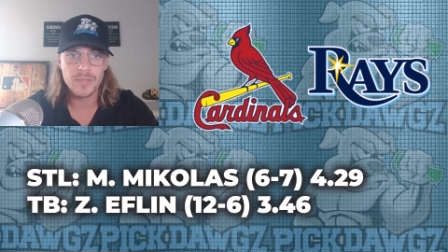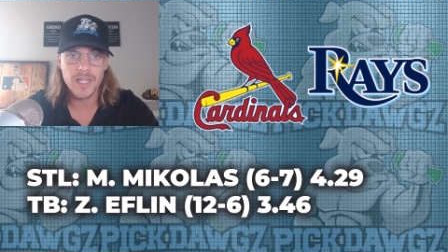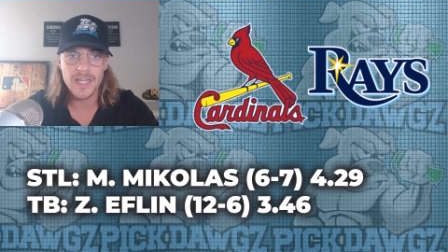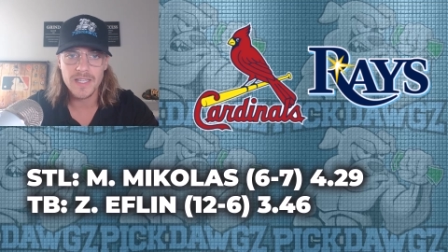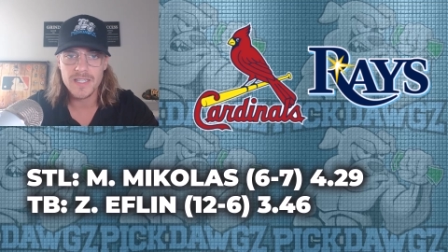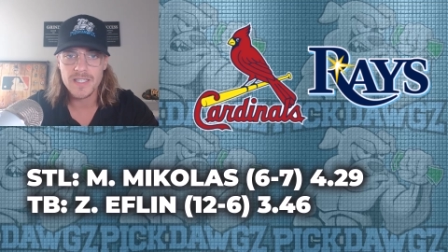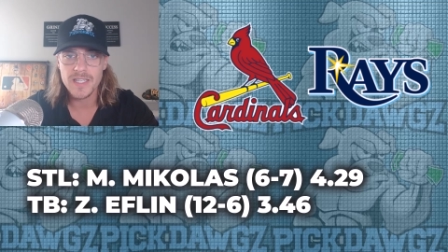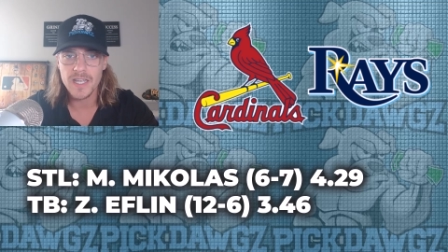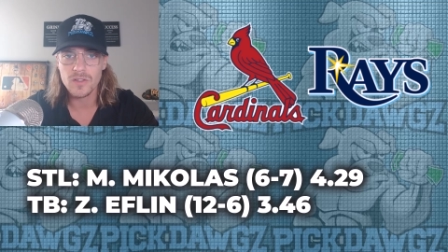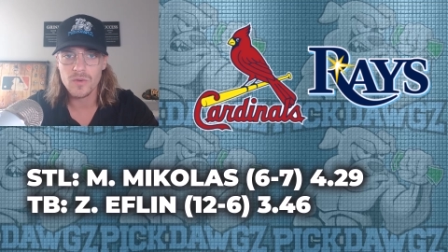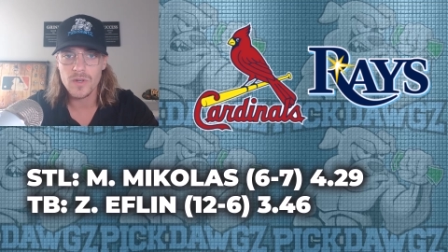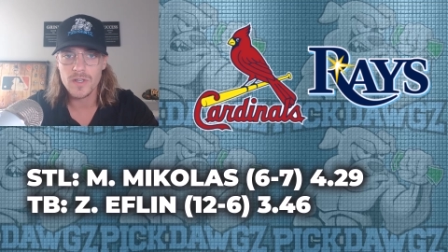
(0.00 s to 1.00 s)
playing the
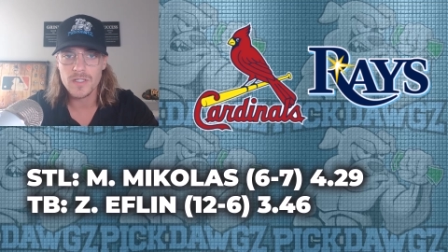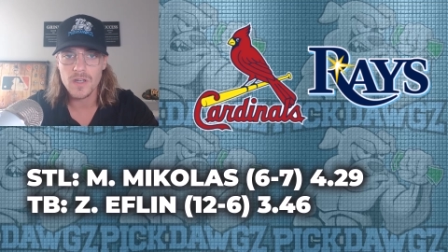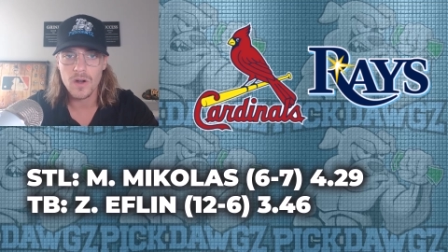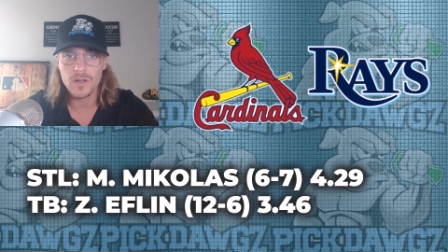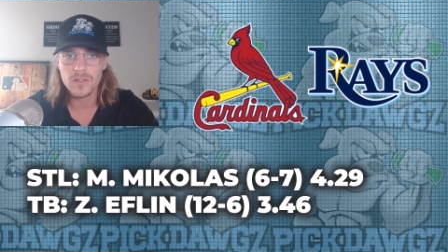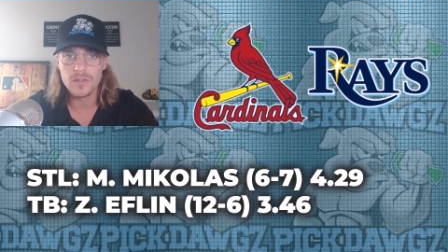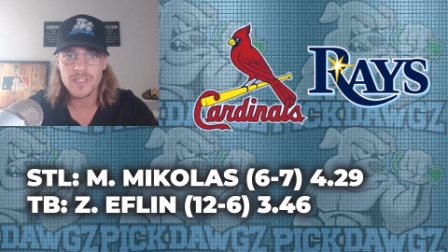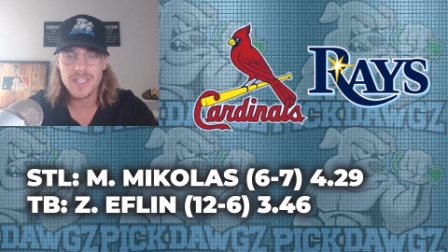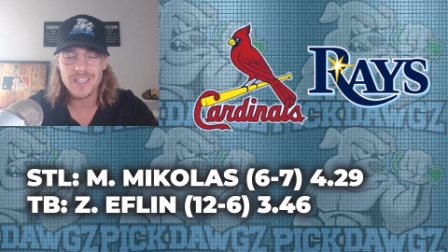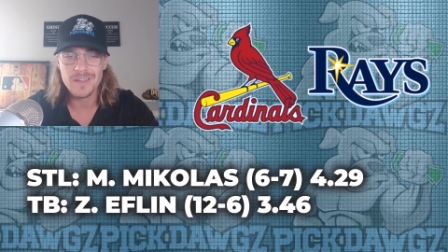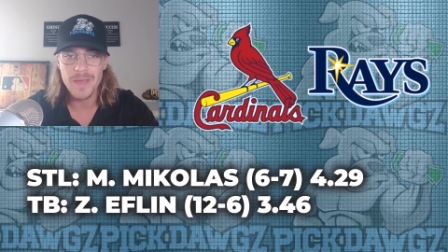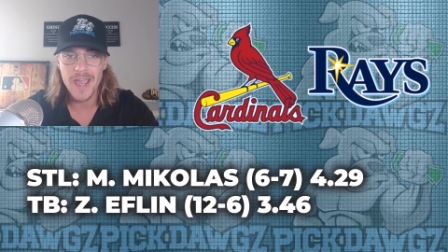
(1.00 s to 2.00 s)
Saint Louis Cardinals
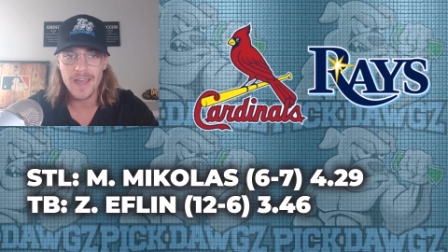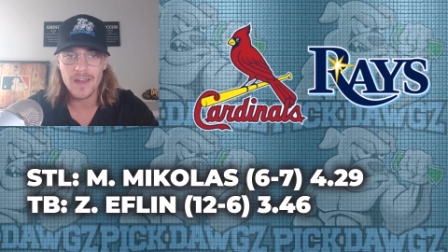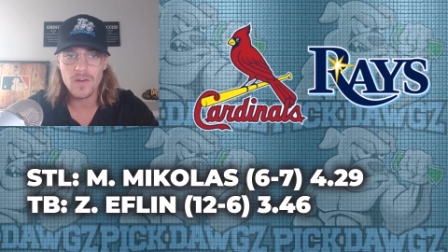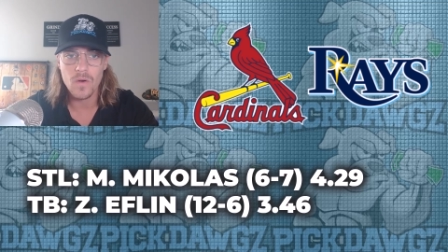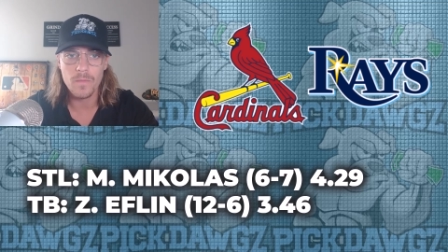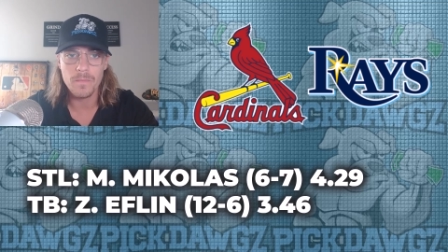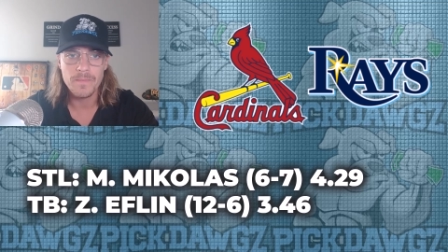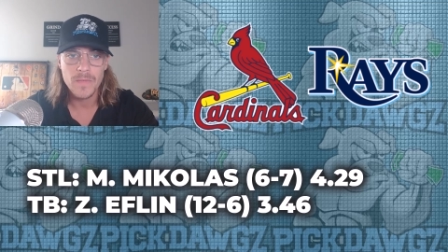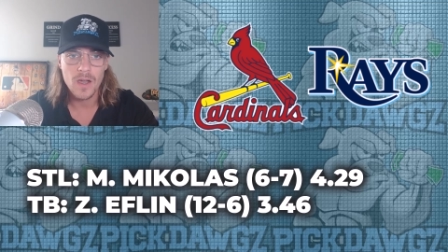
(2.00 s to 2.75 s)
team at home.